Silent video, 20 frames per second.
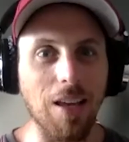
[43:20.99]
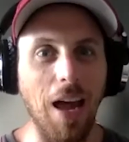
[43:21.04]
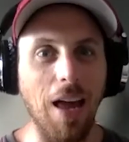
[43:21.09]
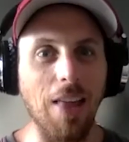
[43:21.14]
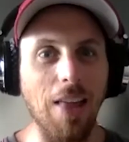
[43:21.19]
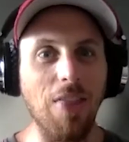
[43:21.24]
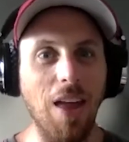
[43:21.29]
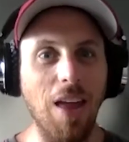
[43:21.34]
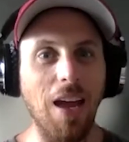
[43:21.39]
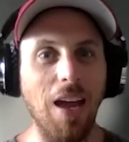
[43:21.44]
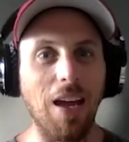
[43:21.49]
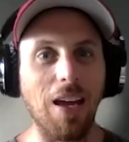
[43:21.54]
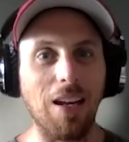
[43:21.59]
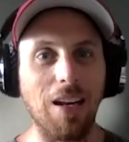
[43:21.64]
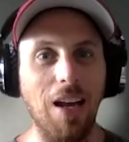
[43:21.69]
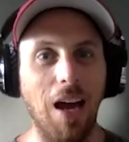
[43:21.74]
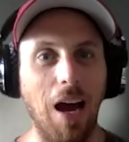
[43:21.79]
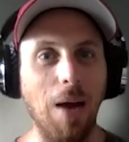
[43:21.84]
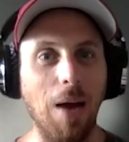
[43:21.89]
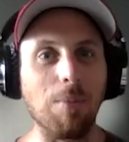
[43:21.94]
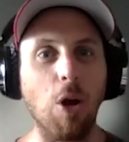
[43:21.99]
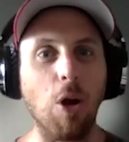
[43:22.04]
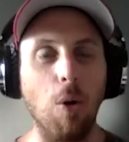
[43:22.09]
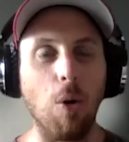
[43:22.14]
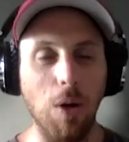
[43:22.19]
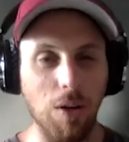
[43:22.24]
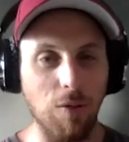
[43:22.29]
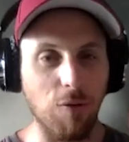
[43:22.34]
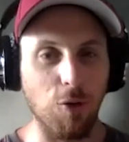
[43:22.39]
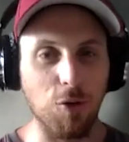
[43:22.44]
And then I'm
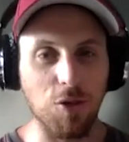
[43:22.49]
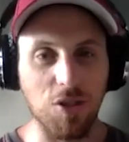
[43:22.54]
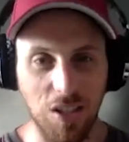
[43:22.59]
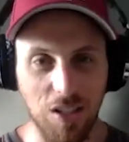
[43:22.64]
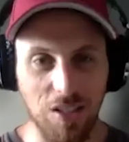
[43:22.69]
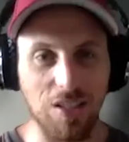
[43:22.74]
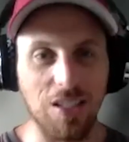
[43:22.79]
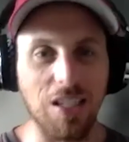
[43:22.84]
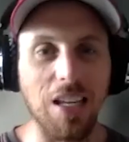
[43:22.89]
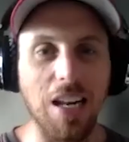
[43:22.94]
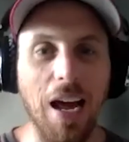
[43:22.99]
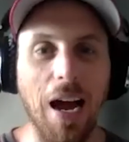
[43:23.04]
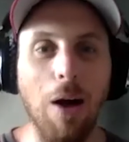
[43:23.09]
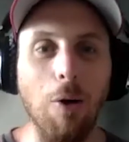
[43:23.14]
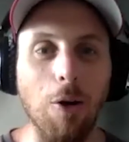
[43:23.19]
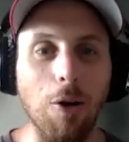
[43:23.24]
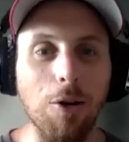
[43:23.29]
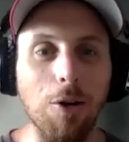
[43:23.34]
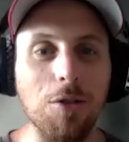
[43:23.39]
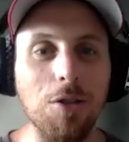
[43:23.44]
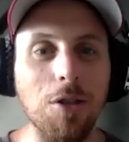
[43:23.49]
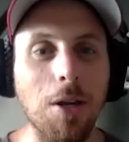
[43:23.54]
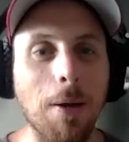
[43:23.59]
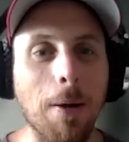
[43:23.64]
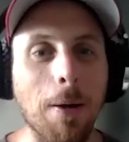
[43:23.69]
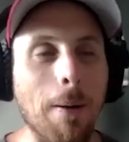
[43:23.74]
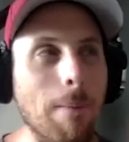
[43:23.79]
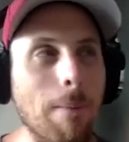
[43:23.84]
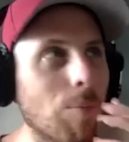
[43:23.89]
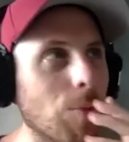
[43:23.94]
going for 16 hours.
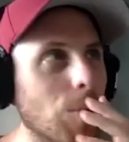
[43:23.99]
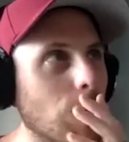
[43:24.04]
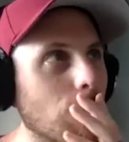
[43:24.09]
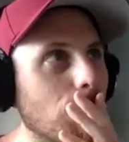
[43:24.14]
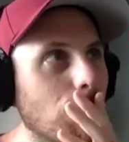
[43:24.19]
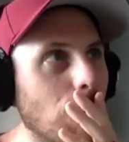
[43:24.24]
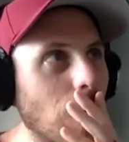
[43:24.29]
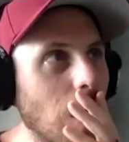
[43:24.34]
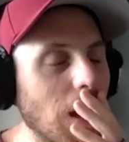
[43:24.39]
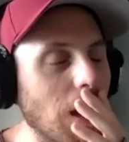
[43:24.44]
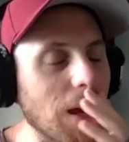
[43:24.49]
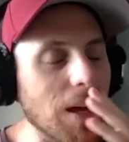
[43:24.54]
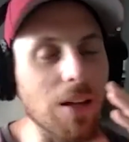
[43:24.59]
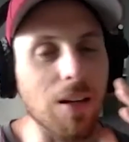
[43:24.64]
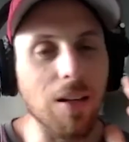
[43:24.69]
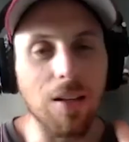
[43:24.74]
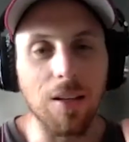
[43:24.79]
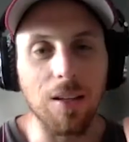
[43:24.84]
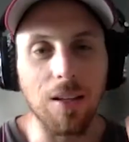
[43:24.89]
But